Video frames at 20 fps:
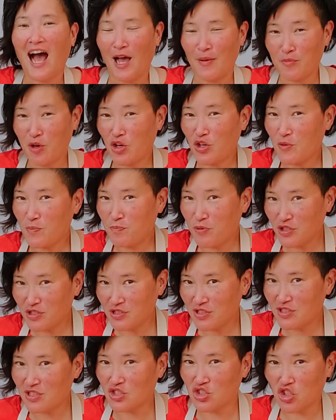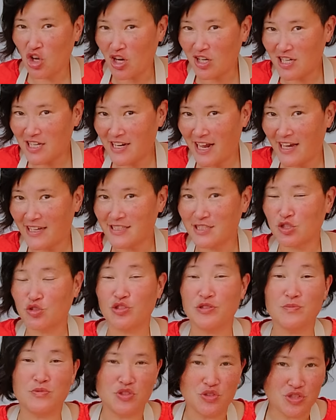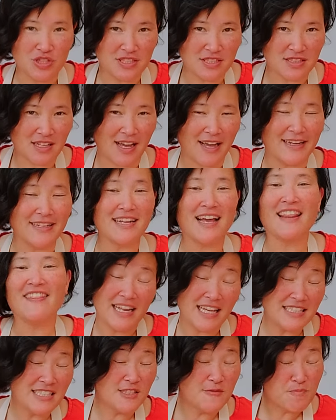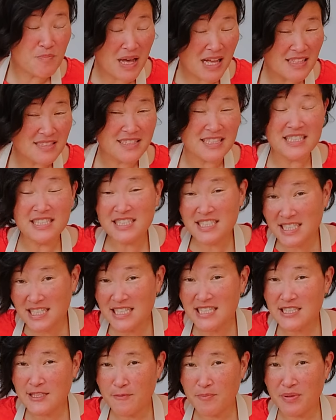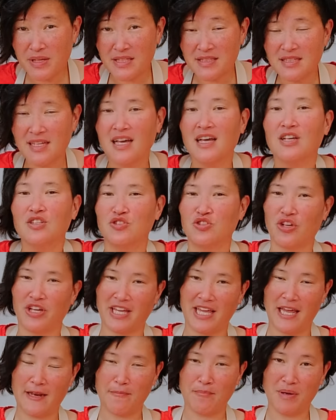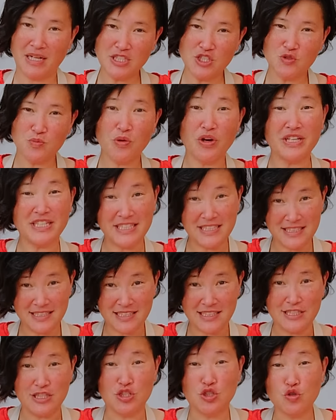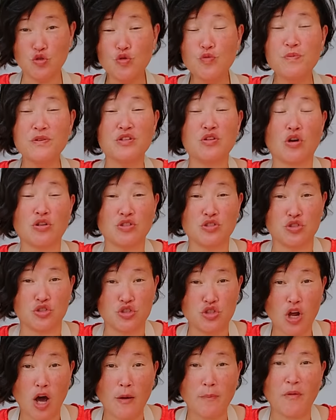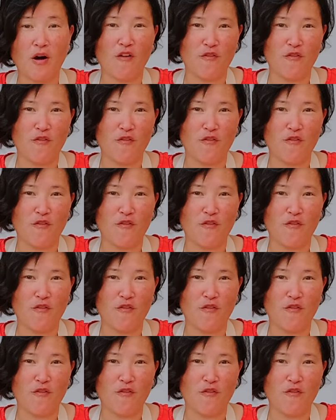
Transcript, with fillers: I'm gonna put the chocolate ice cream to the side, let it melt a teeny bit so I can much more easily scoop it onto the top